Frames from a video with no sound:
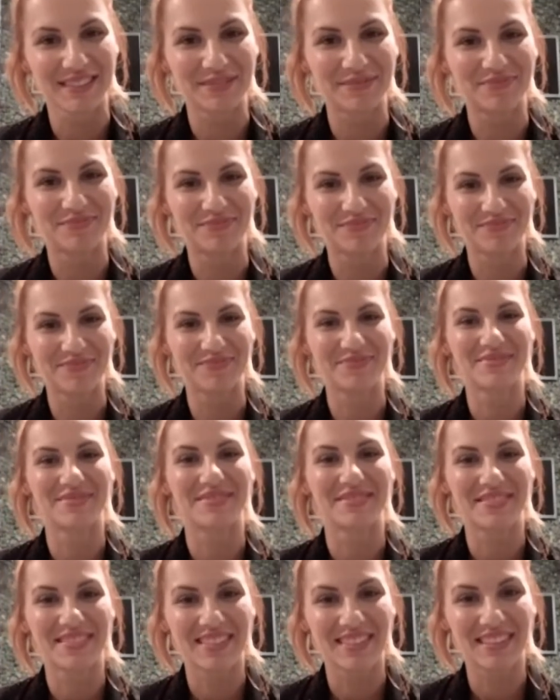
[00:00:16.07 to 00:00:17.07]

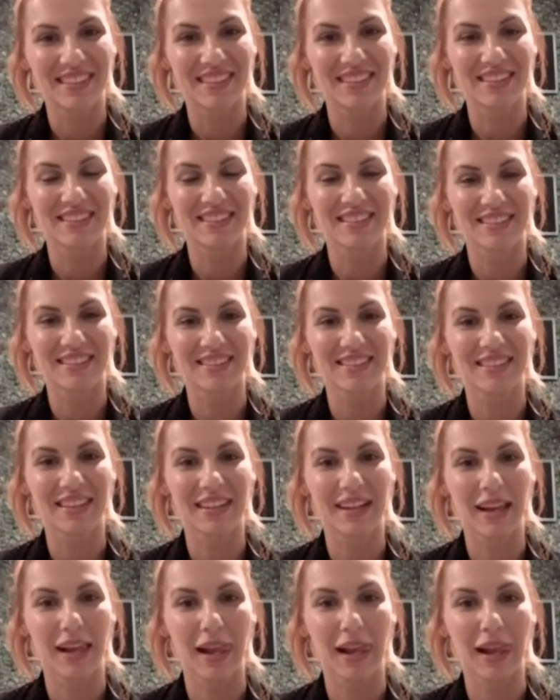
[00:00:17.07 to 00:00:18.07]

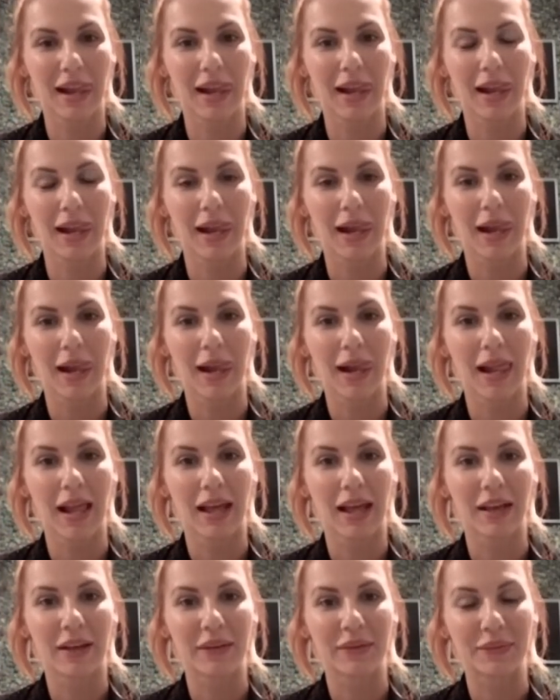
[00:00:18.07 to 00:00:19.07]

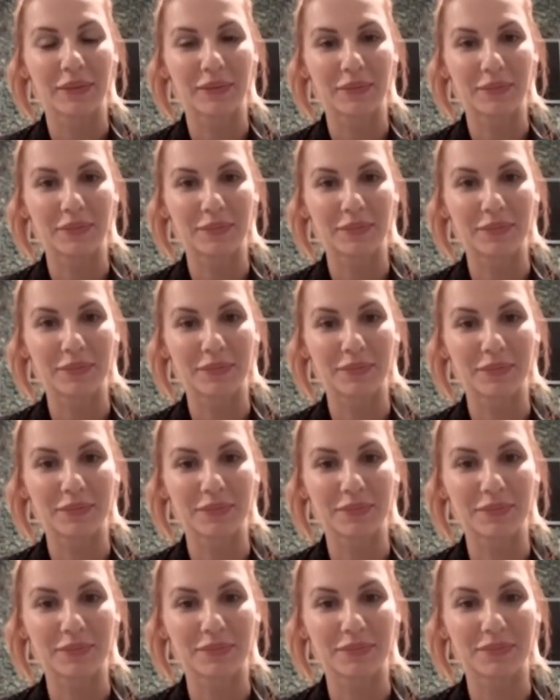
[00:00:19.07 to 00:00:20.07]

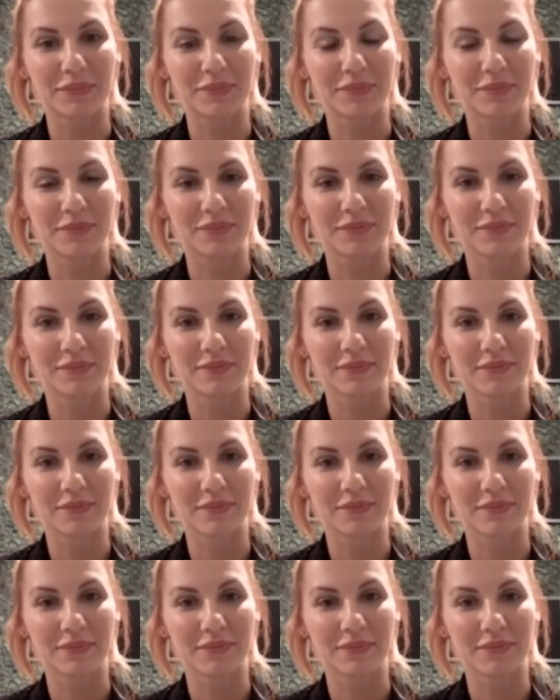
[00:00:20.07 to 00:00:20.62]
The person shown says nothing.